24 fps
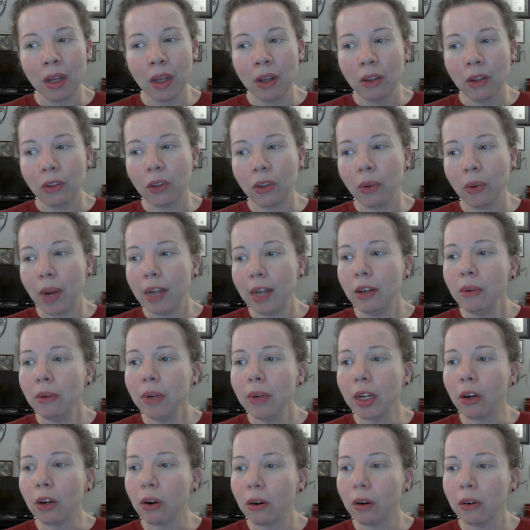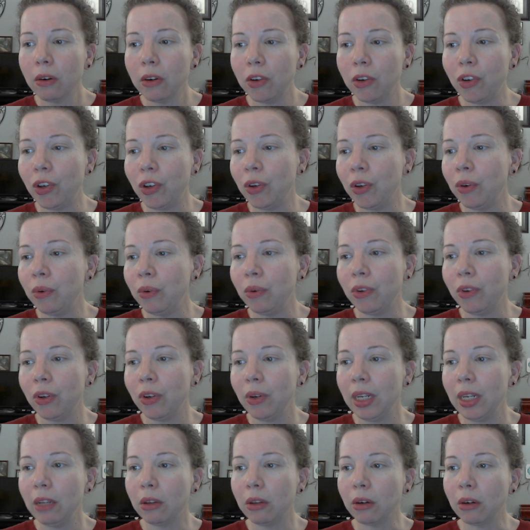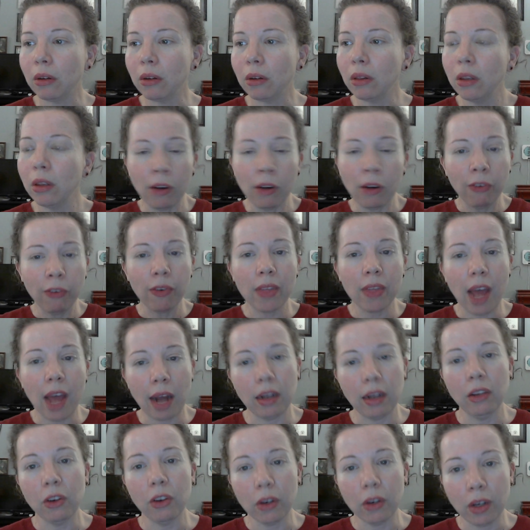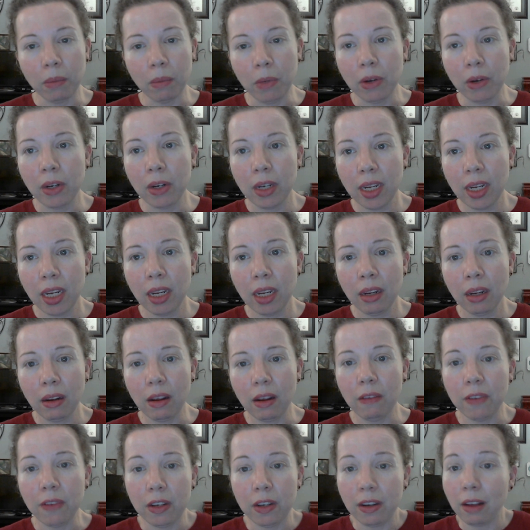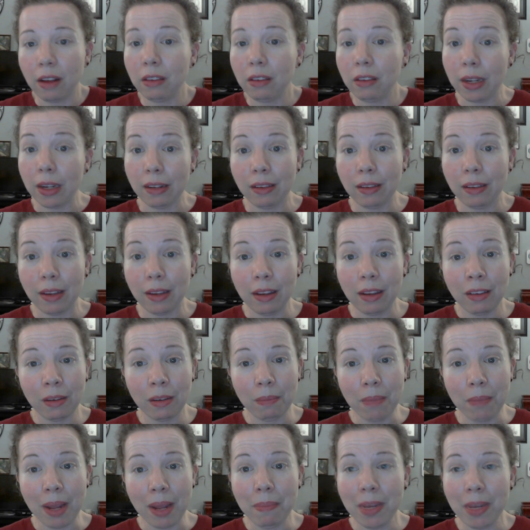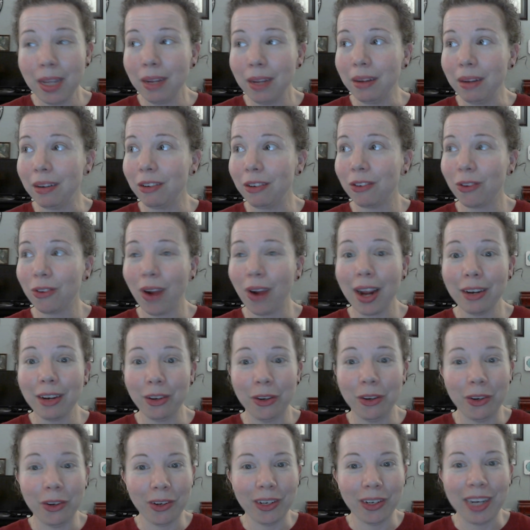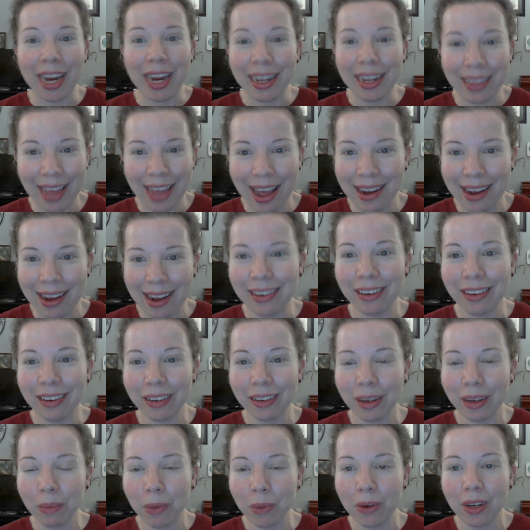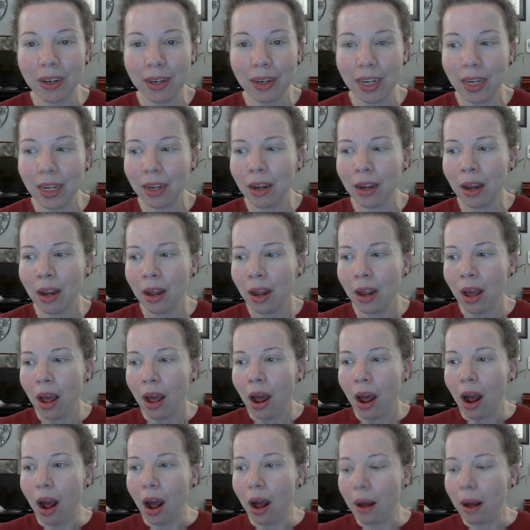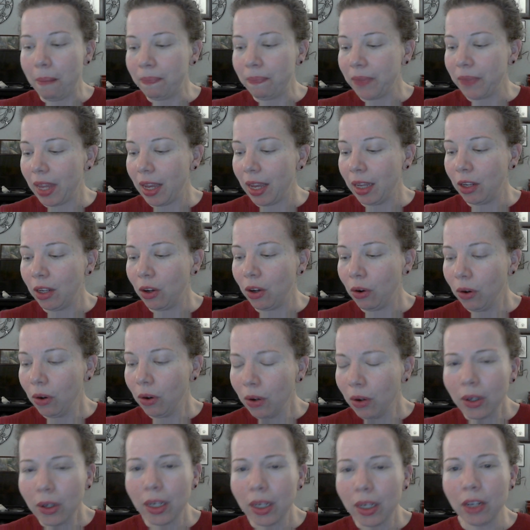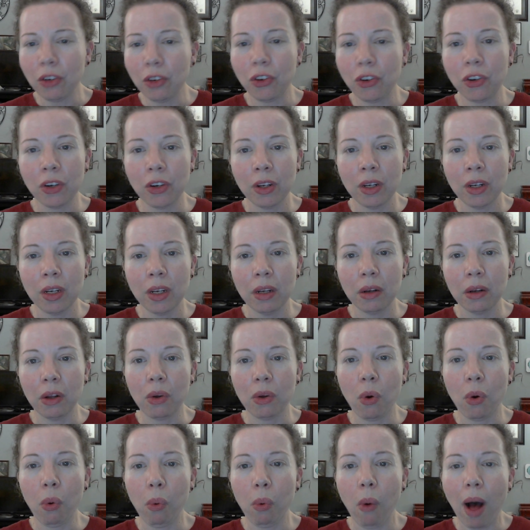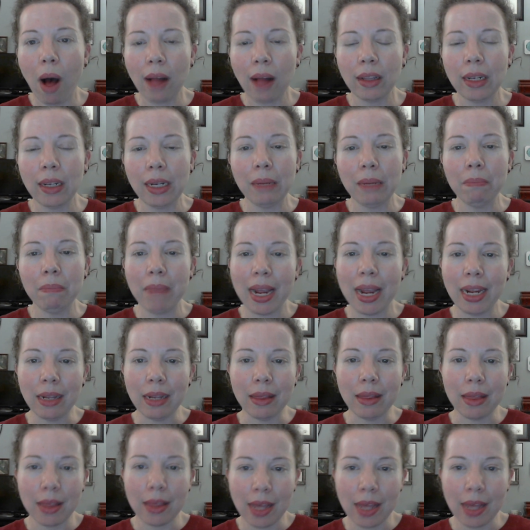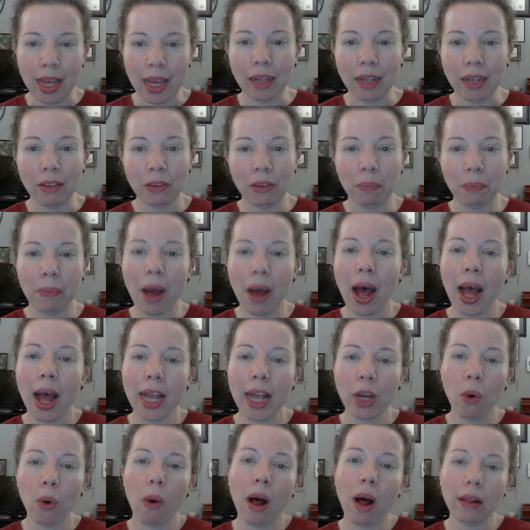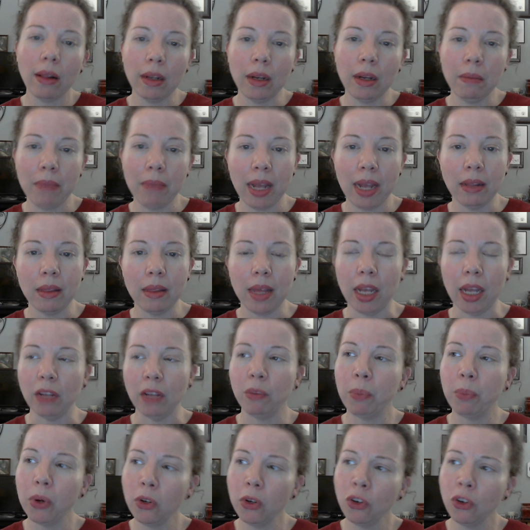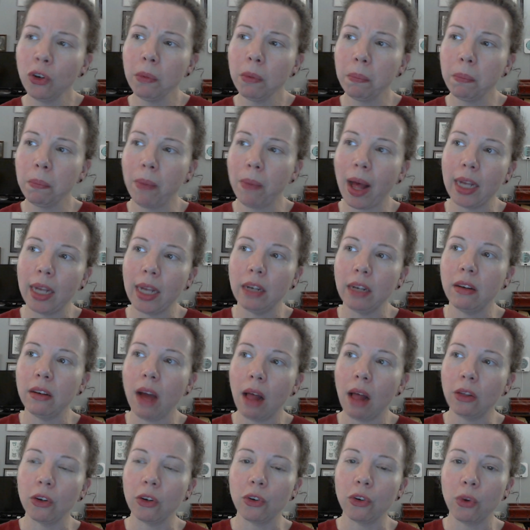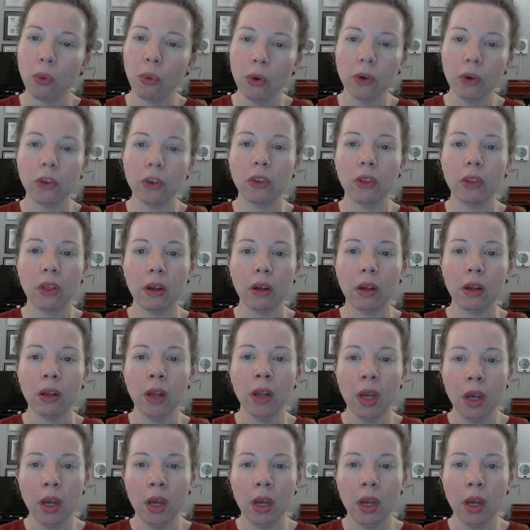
So I do encourage you to either look for that in your community. If it doesn't exist, maybe try to create that in your community. Encourage quality made things. Buy quality made things. Put your buying dollar towards the